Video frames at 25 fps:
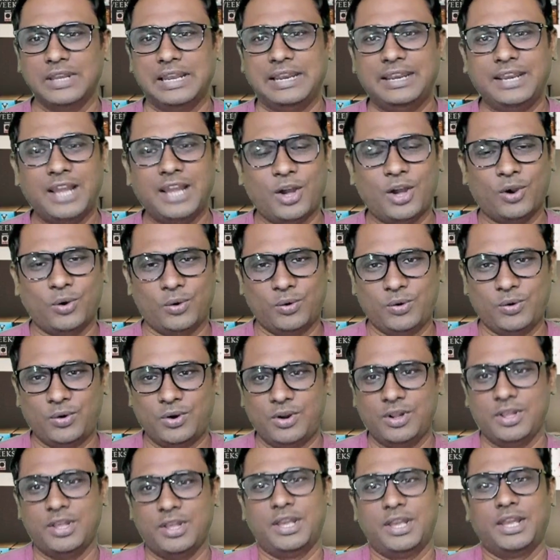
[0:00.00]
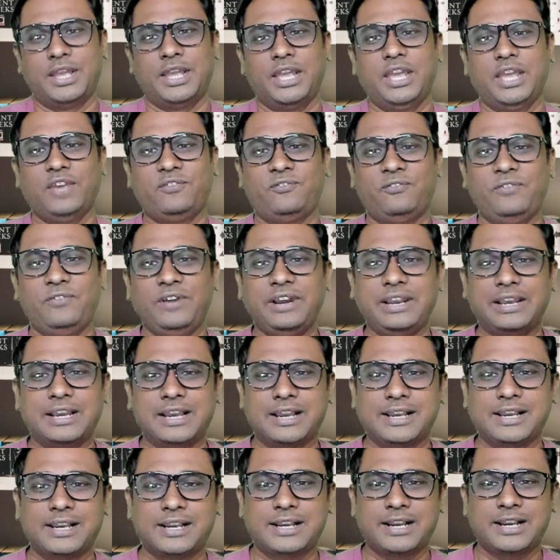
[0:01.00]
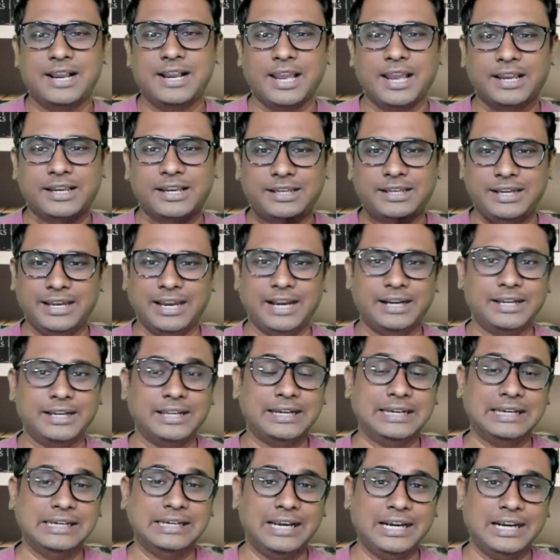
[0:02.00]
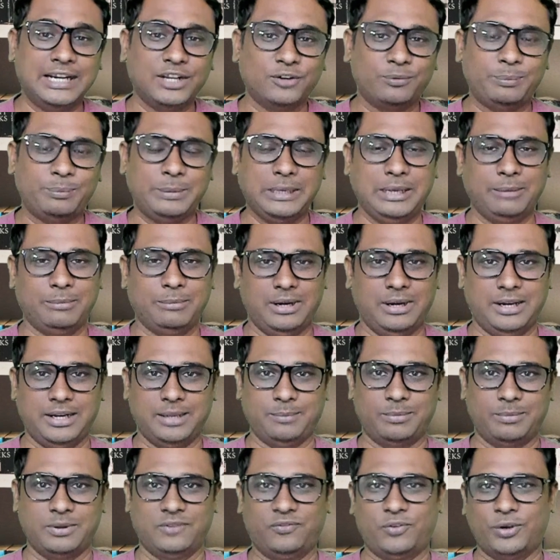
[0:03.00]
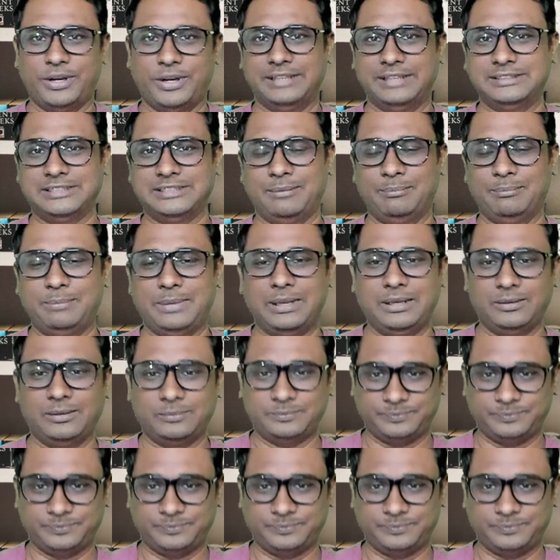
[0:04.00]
Now, if we create a relative PE multiple, for example,